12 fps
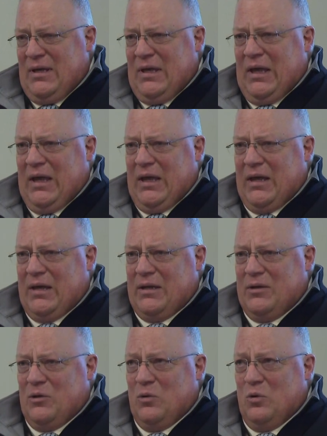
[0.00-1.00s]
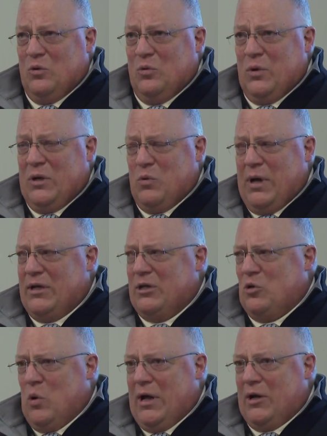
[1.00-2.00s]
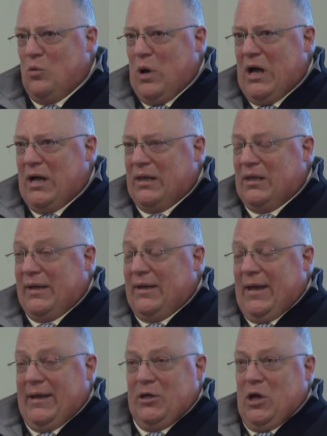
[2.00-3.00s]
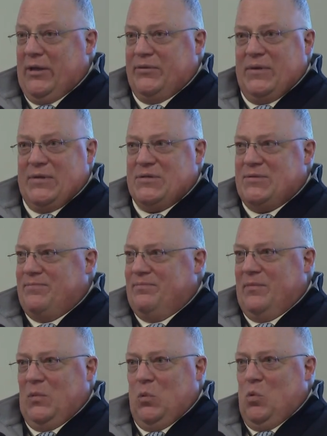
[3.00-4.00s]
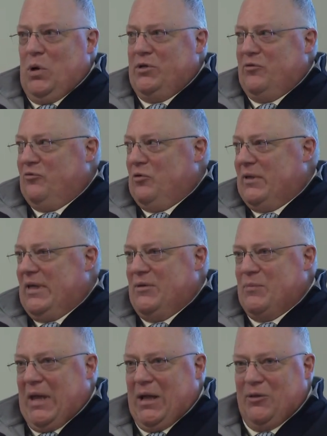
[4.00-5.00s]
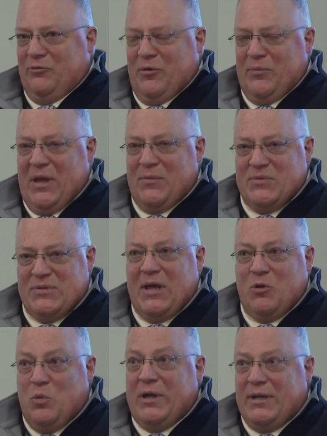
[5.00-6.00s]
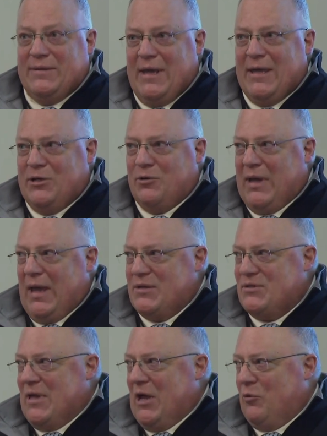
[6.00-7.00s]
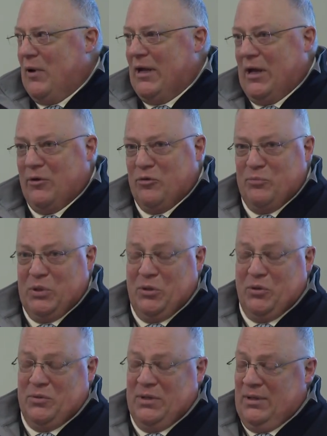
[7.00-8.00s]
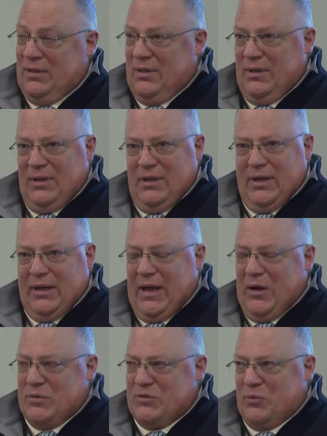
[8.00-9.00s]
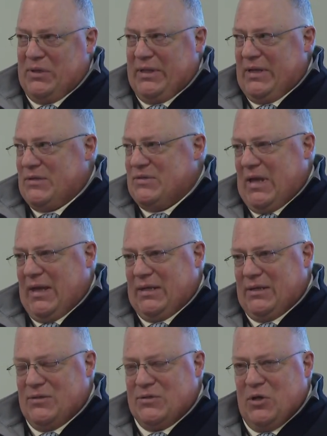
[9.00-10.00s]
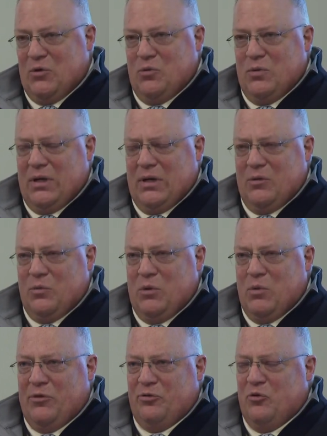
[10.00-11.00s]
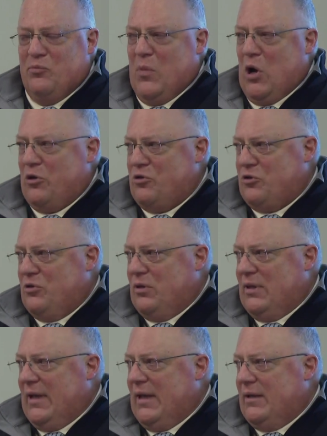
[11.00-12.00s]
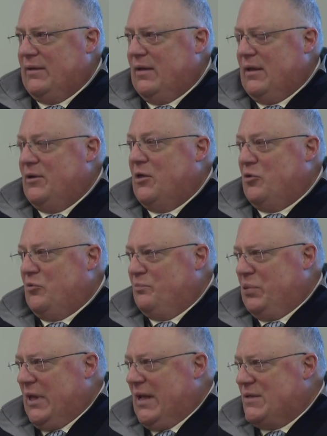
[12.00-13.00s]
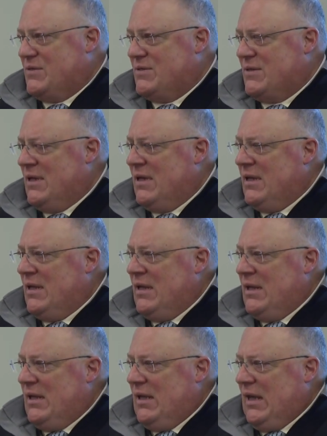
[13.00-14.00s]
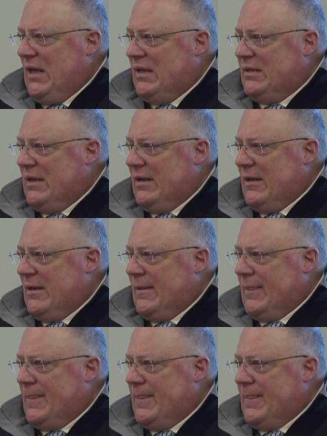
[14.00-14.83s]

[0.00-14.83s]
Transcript: And we waited quite a while, and I got this wonderful email from them saying, We can take your case now, right out of the blue. And I was really excited. So uh, we went through Marshall and another place. And, uh,